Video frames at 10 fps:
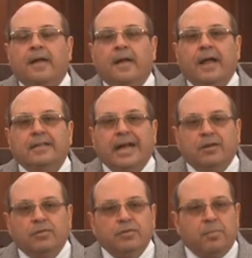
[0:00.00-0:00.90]
And that
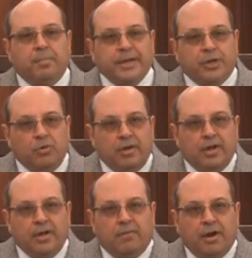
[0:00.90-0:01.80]
was a
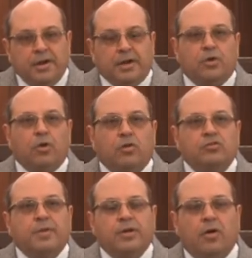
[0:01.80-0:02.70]
peculiarly worded clause
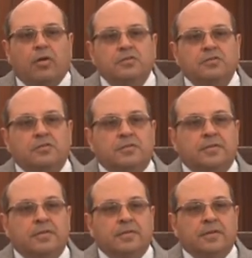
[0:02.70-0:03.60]
because
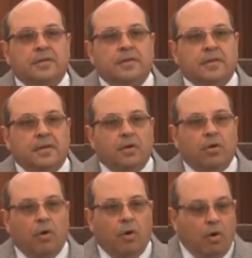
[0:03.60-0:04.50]

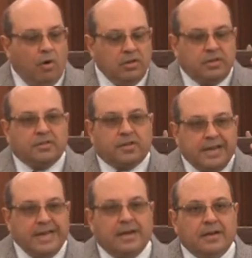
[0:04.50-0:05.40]
all the
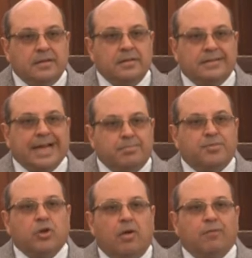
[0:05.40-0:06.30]
three types
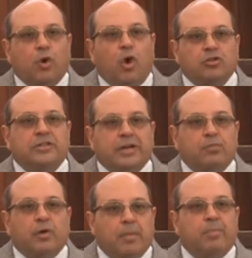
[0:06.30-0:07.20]
of laws that
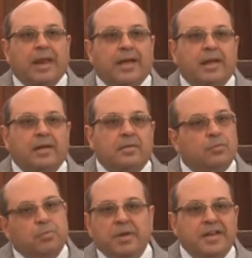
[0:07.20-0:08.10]
would apply
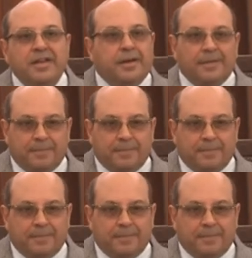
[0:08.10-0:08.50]
would be Indian.